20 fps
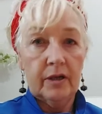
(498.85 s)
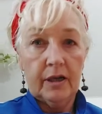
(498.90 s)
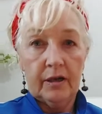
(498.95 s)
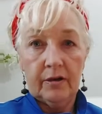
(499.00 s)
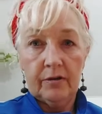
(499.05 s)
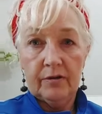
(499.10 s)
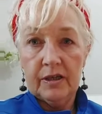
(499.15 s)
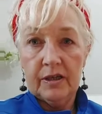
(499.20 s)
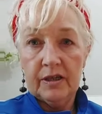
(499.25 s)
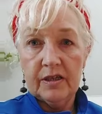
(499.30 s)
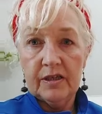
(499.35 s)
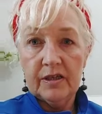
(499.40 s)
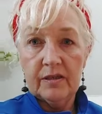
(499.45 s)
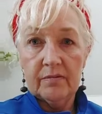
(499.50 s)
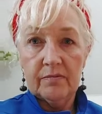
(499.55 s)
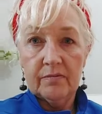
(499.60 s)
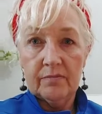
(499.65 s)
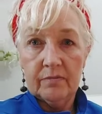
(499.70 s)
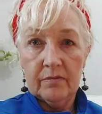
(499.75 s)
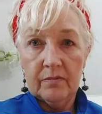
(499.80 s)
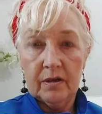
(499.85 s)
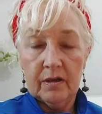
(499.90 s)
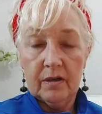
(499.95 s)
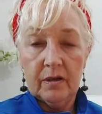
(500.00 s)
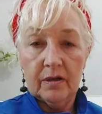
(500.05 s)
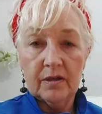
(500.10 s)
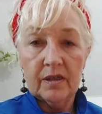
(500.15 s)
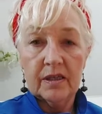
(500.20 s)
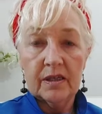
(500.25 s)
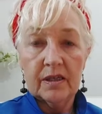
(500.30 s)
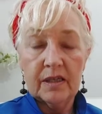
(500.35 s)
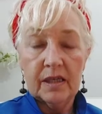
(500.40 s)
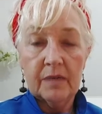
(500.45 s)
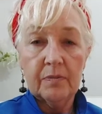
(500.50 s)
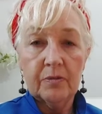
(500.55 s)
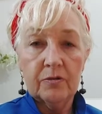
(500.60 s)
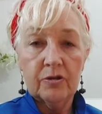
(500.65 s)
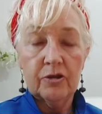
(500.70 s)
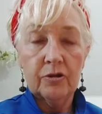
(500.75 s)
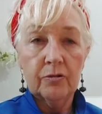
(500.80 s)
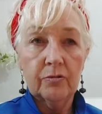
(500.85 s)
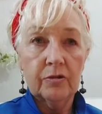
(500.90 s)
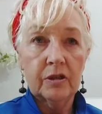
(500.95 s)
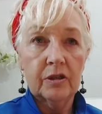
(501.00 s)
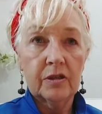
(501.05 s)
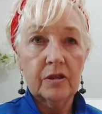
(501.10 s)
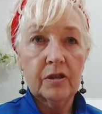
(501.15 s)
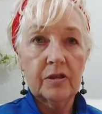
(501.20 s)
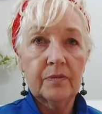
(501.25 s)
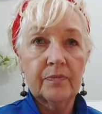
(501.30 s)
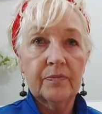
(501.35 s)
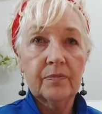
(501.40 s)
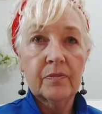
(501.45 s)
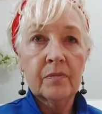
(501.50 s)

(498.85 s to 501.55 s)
out these unstable shoulders.